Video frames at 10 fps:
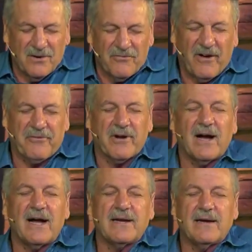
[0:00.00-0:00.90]
Father
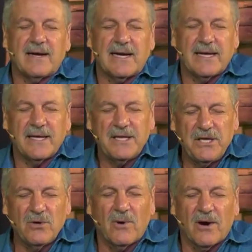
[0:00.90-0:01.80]
God, uh,
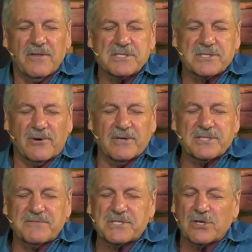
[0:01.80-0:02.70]
you are the
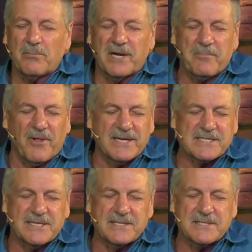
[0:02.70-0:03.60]
source of so many
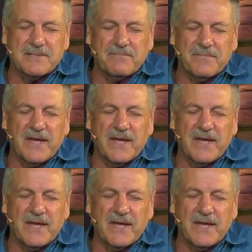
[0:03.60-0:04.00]
blessings.